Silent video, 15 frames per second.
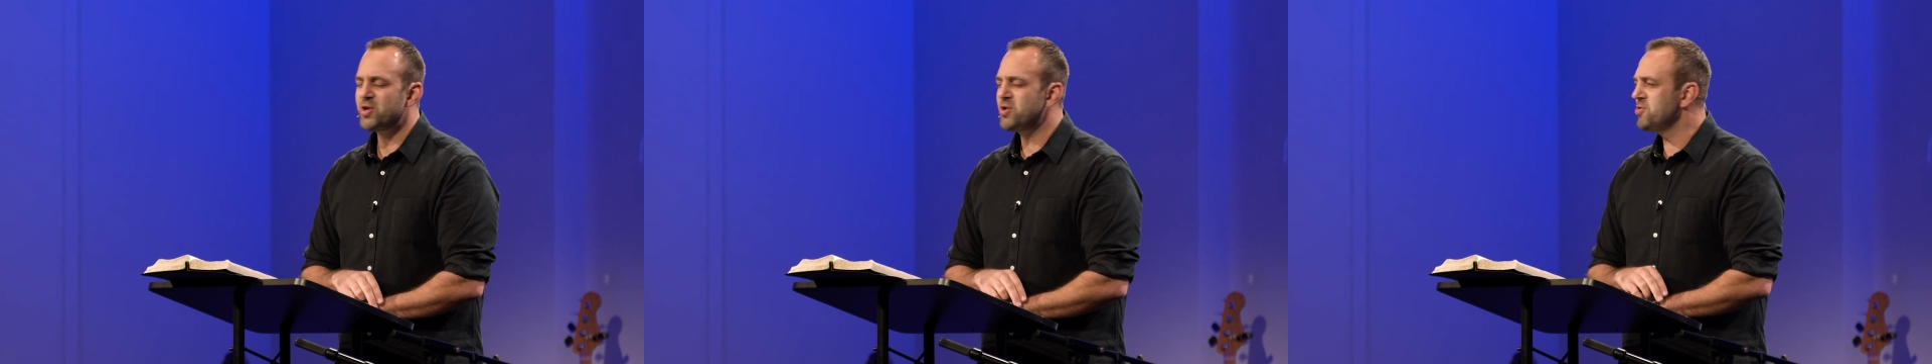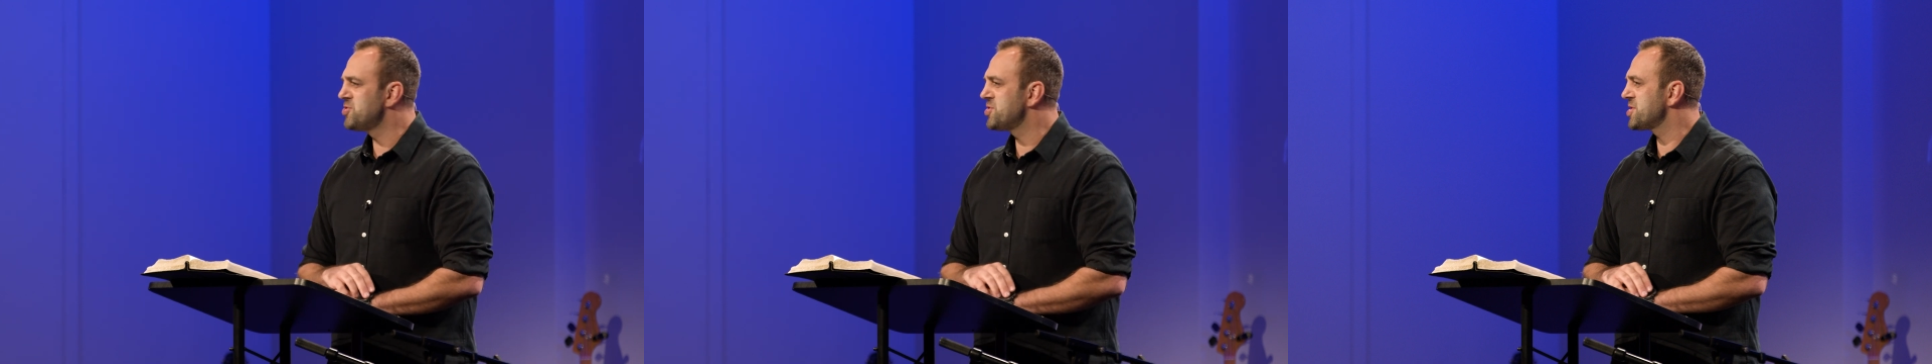
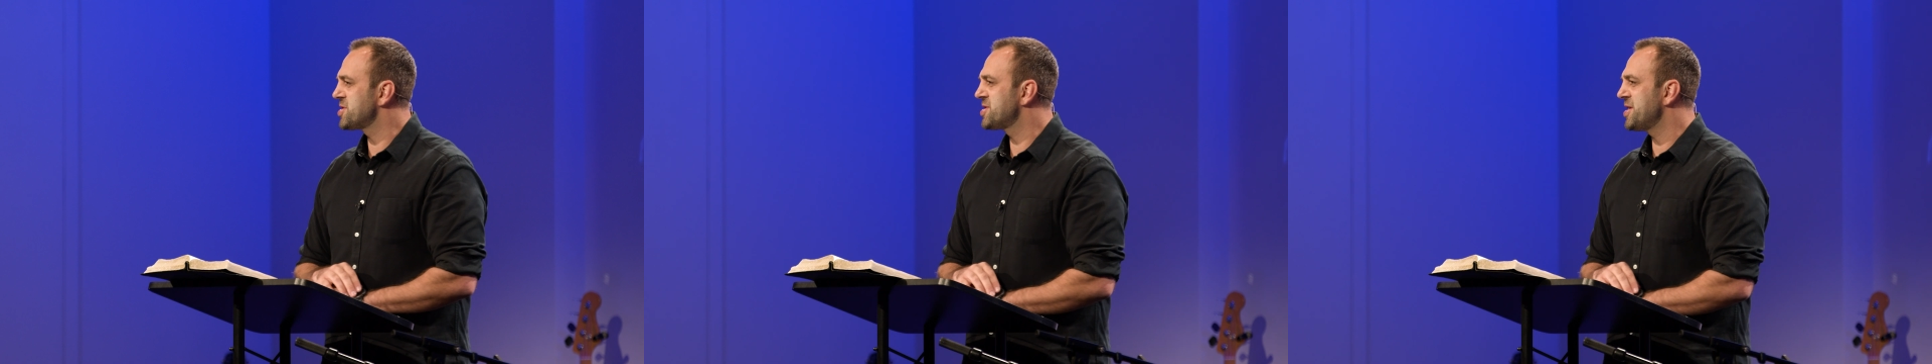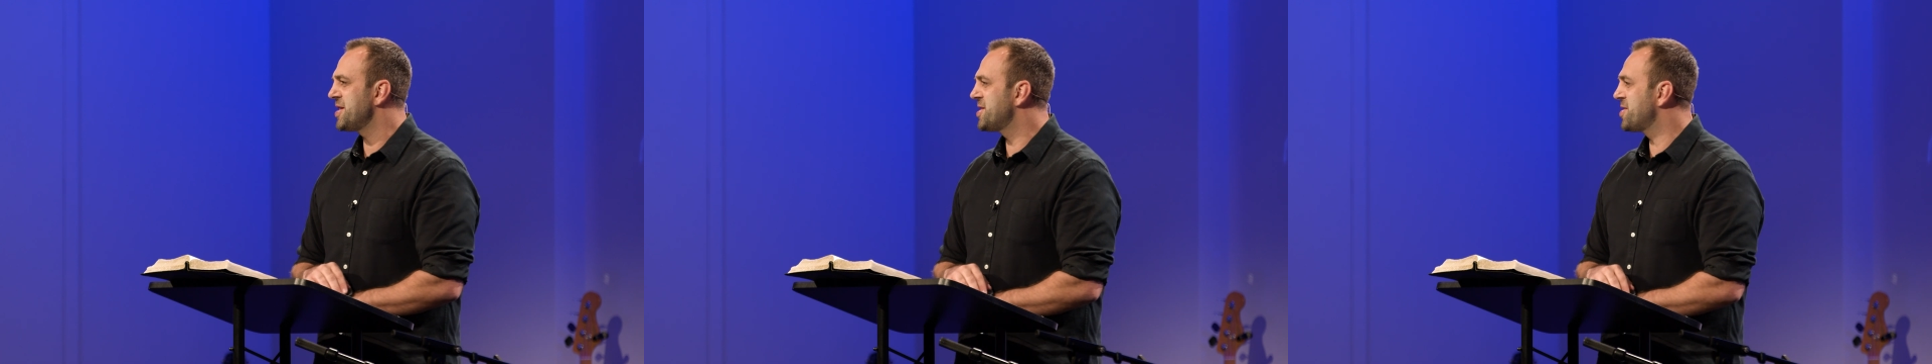You
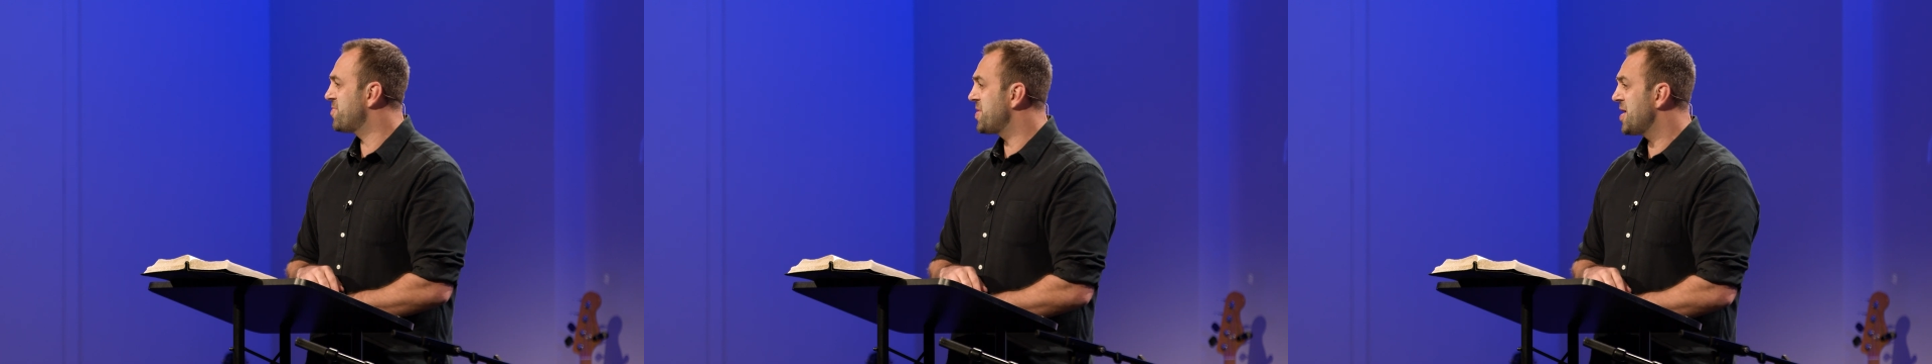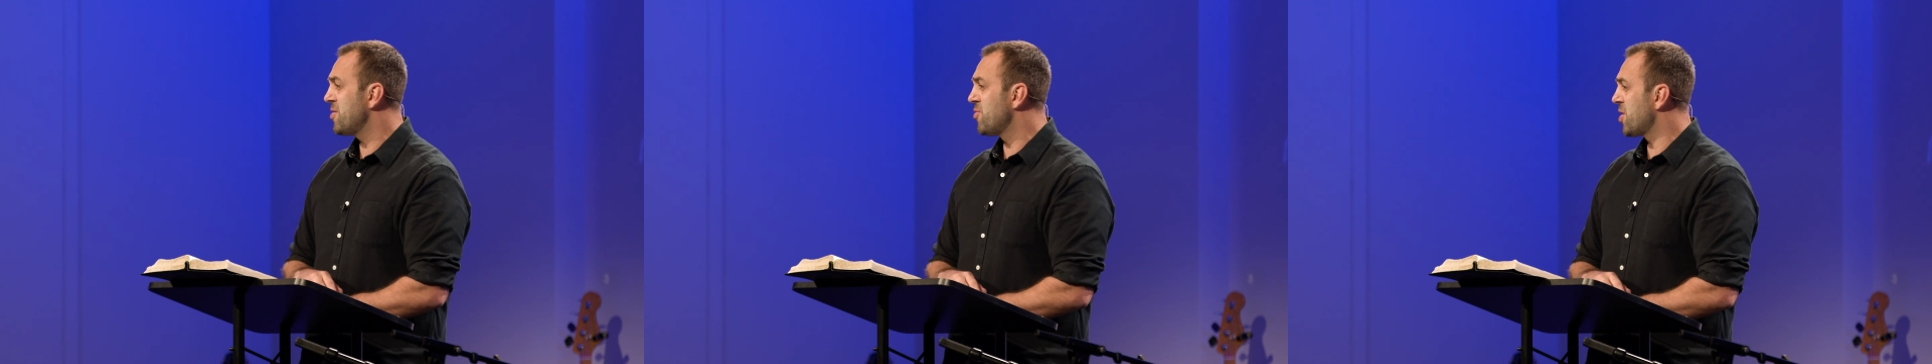just need to
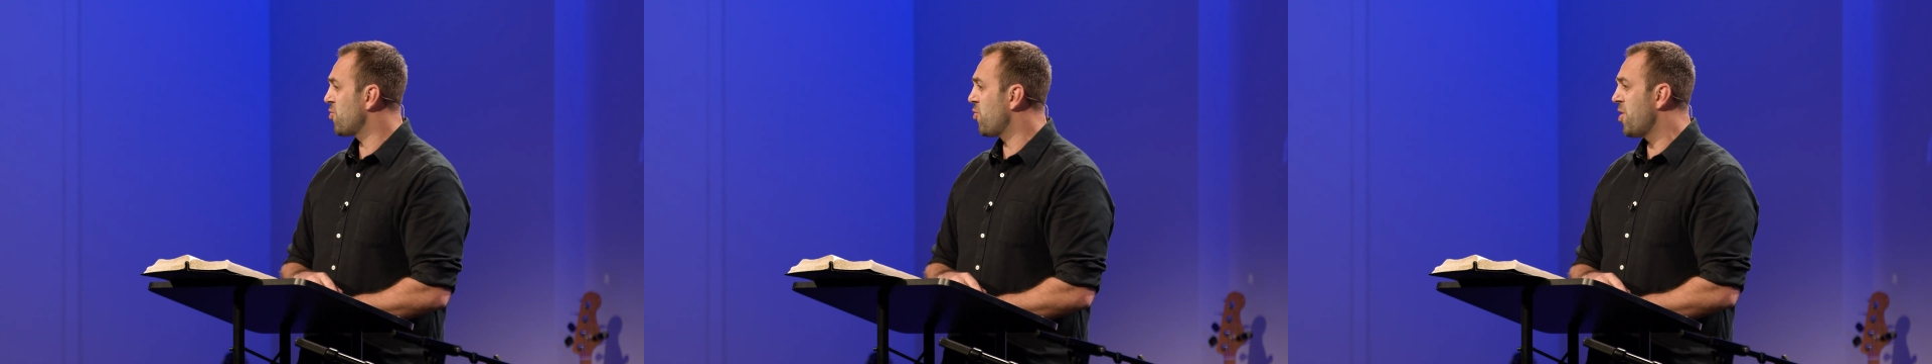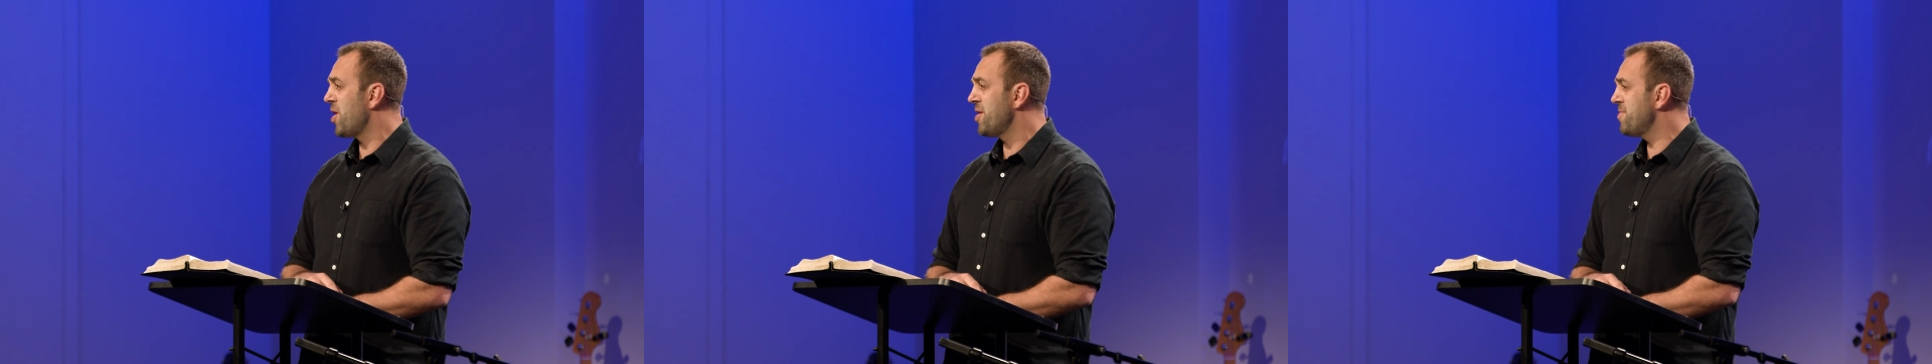be what
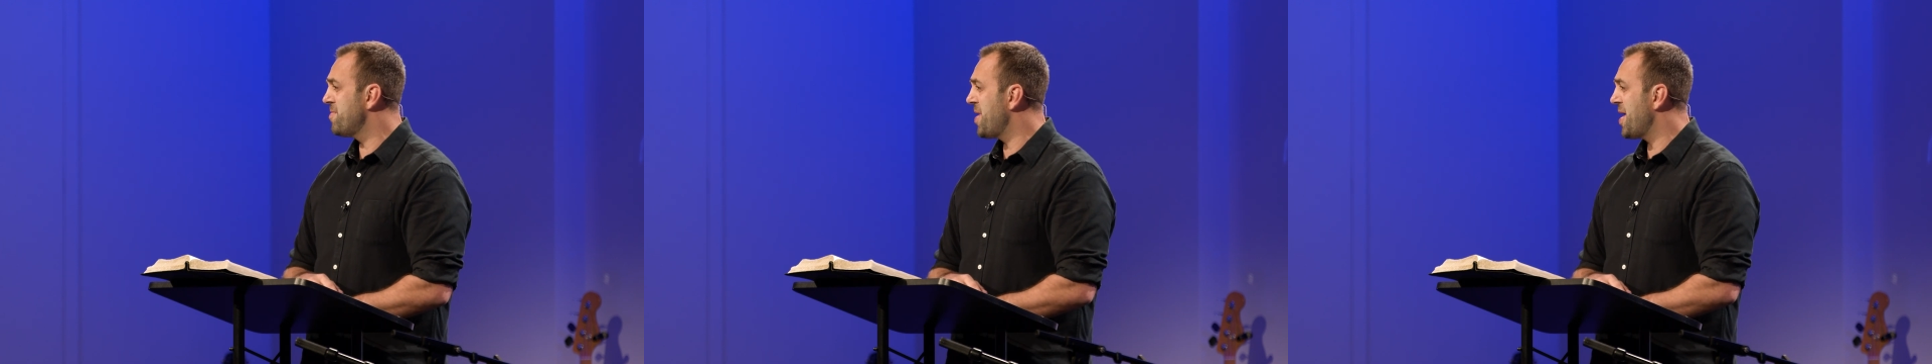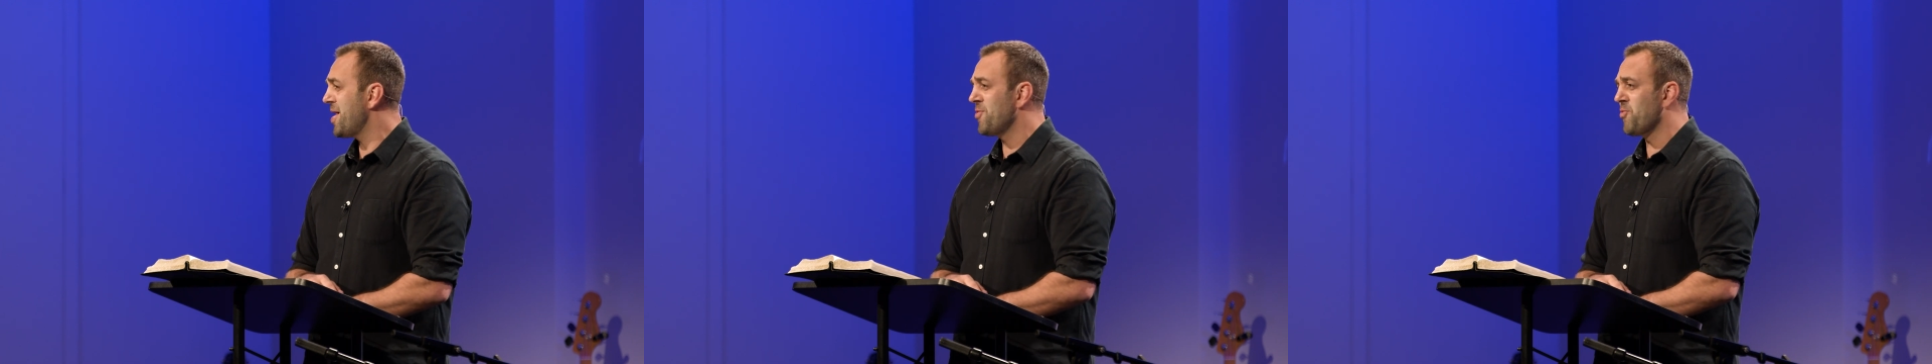
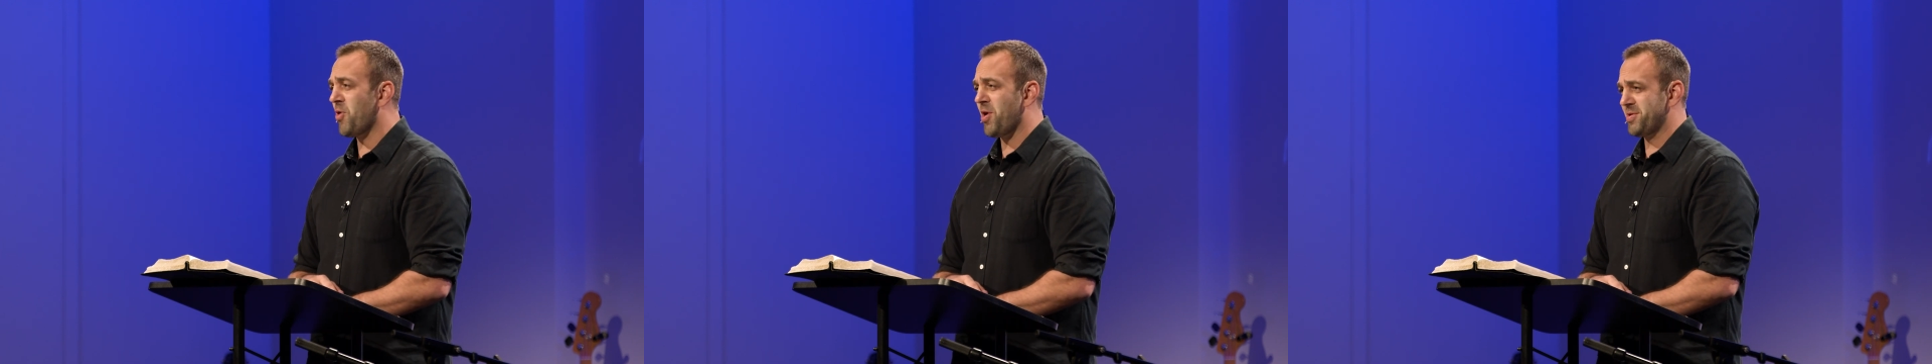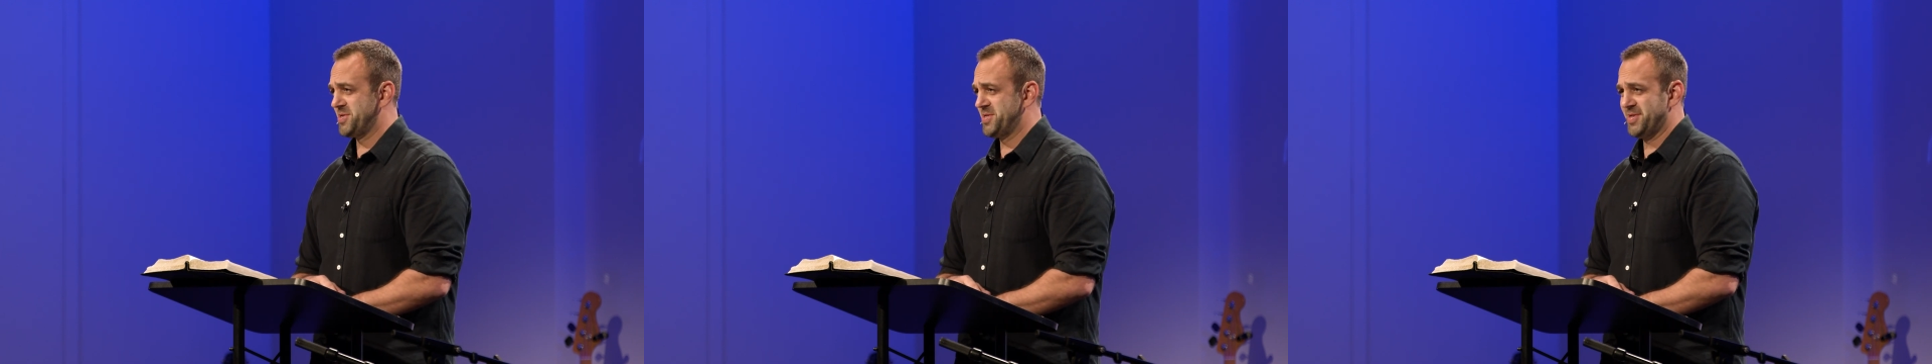one man
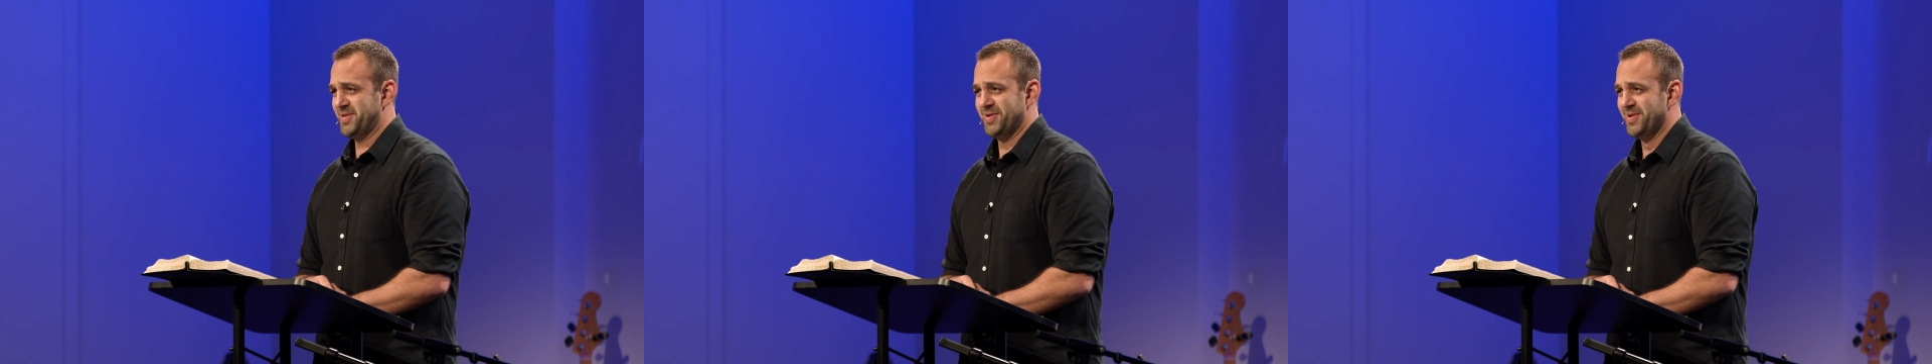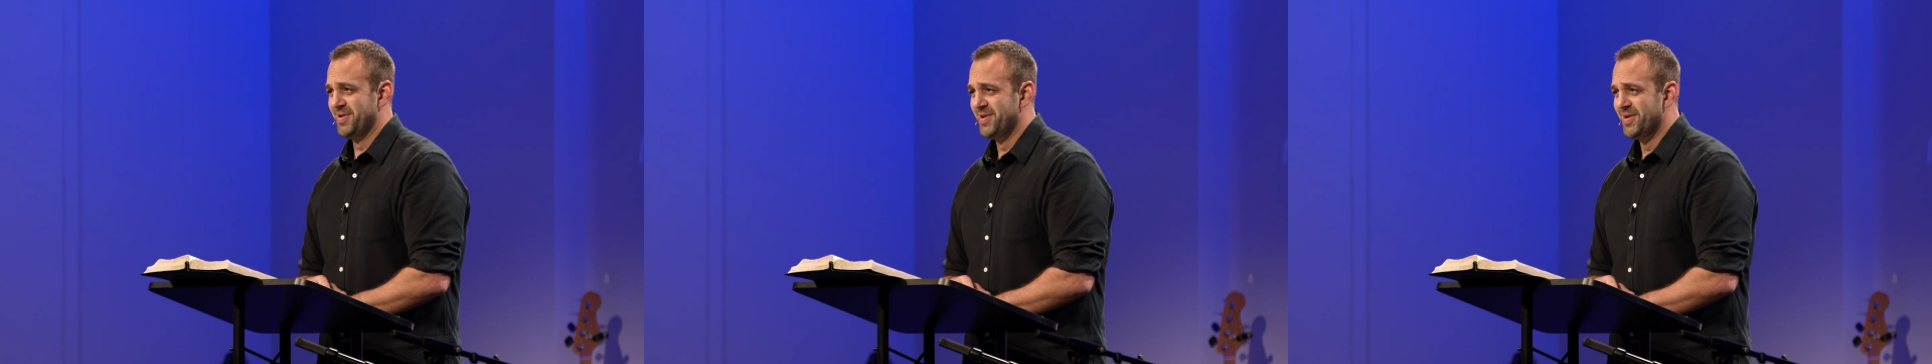wants.